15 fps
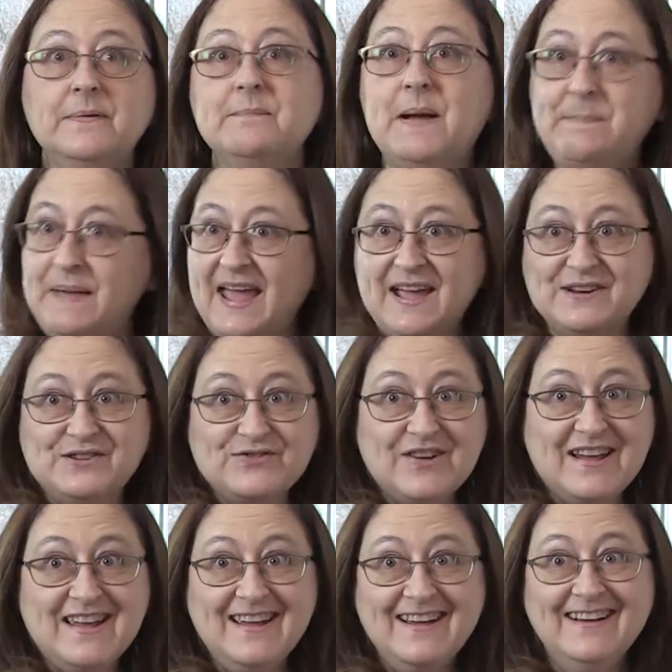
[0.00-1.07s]
My
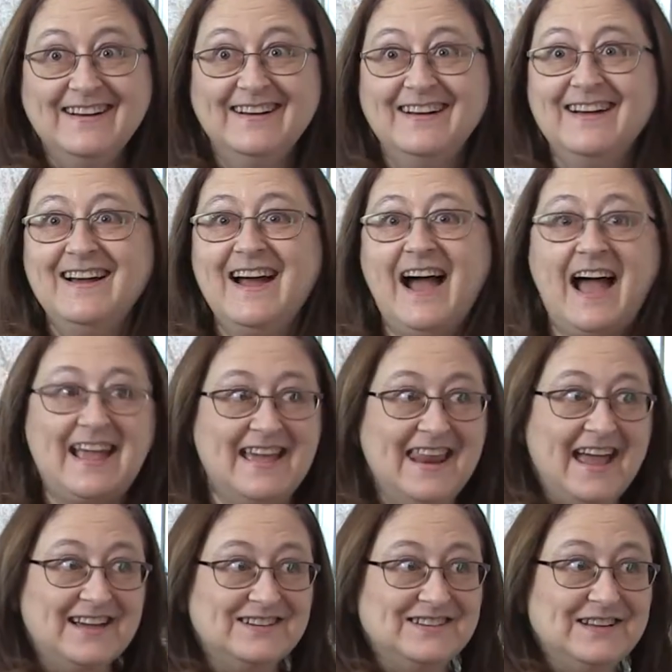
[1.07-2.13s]
pantry, I can
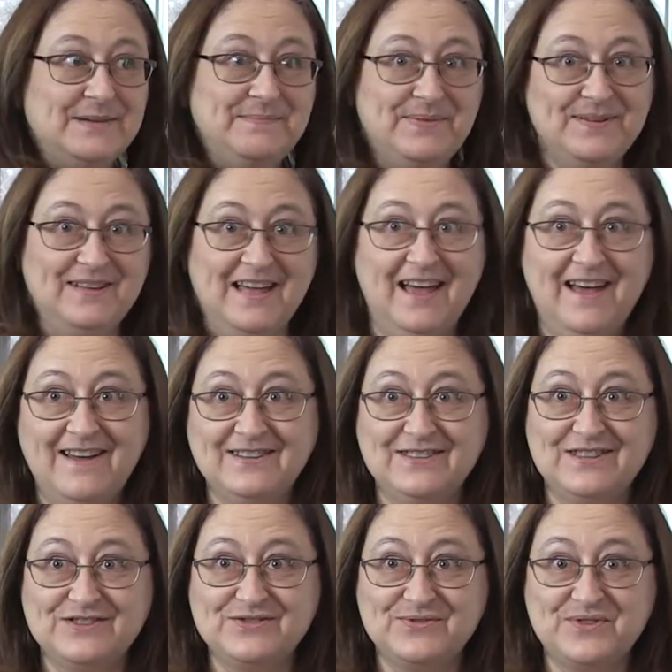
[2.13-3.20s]
actually pull out
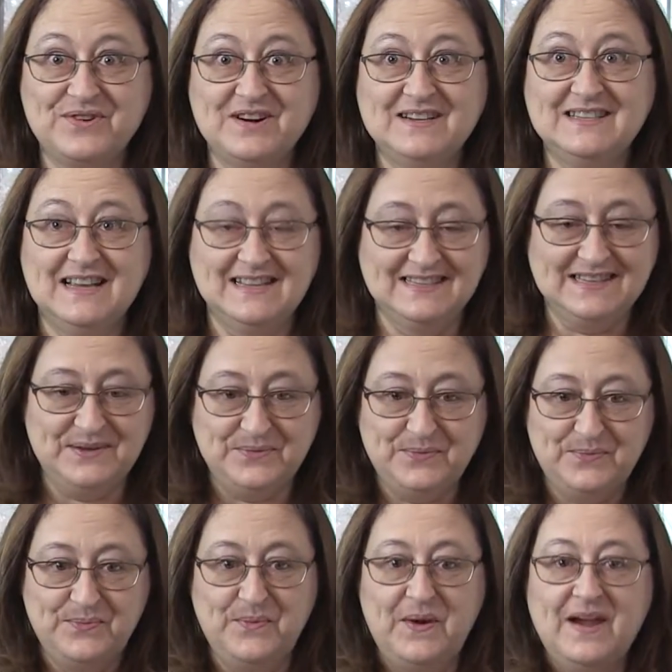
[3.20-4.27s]
the drawers and see
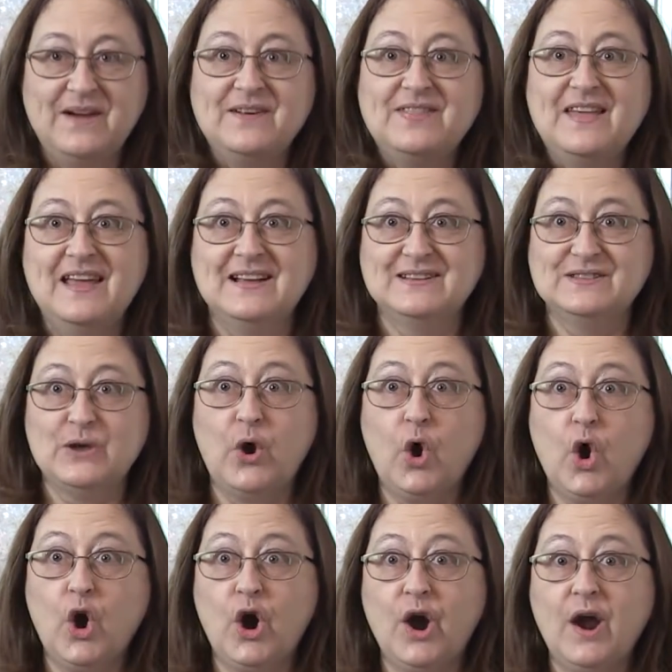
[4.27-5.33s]
where things
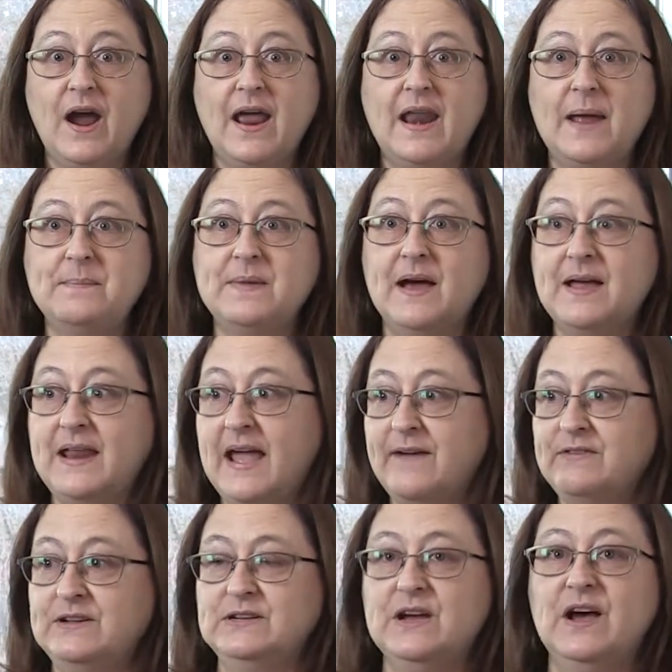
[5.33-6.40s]
are, and I'm not
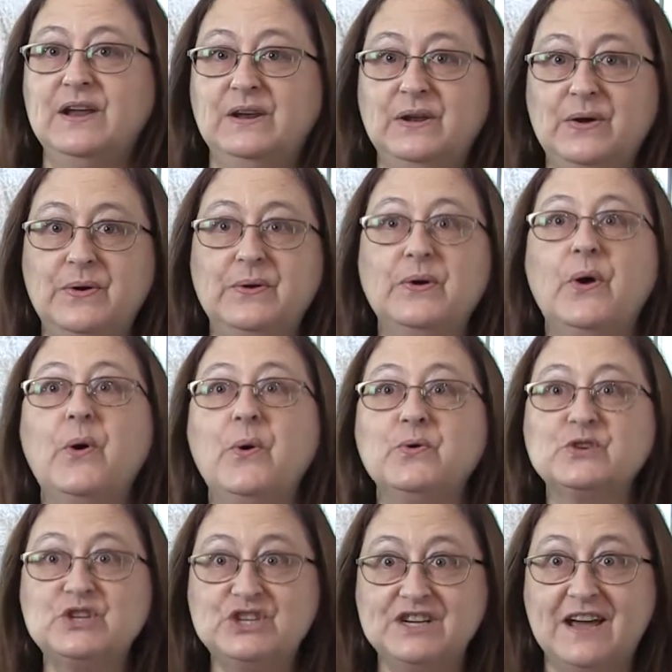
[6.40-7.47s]
having to unload a whole
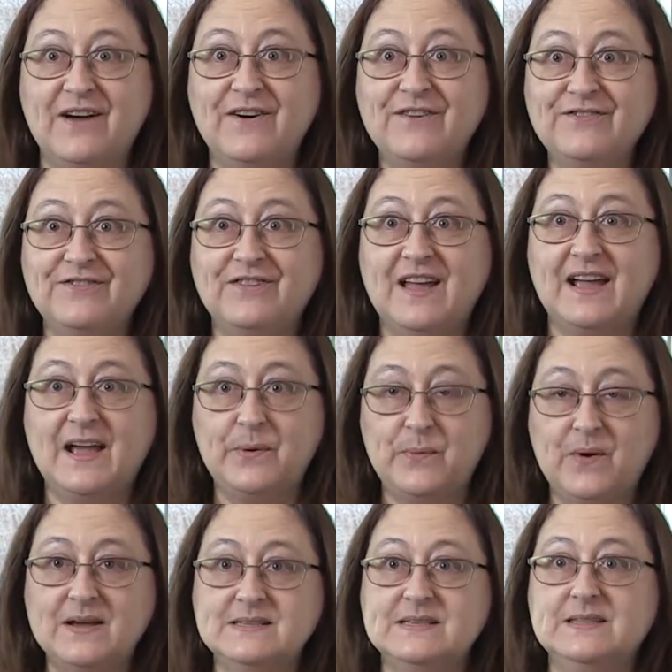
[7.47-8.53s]
shelf like I
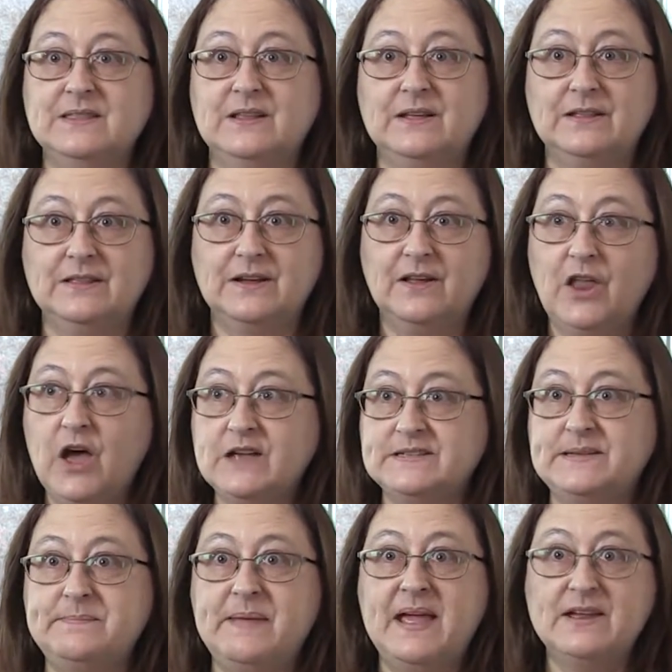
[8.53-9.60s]
was in the
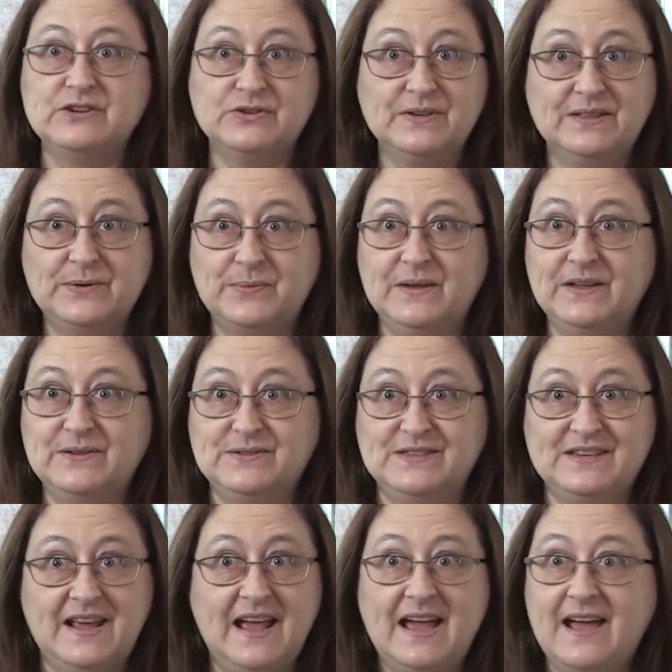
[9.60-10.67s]
closet pantry that we
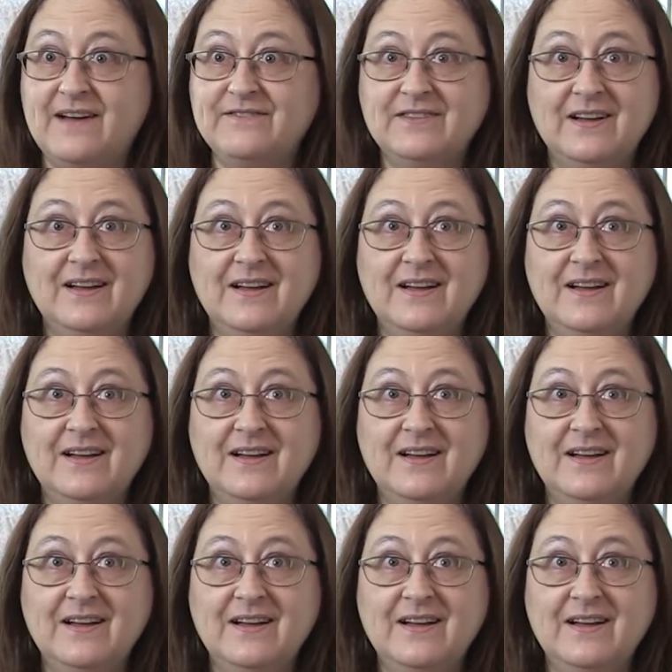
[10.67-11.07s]
used to have.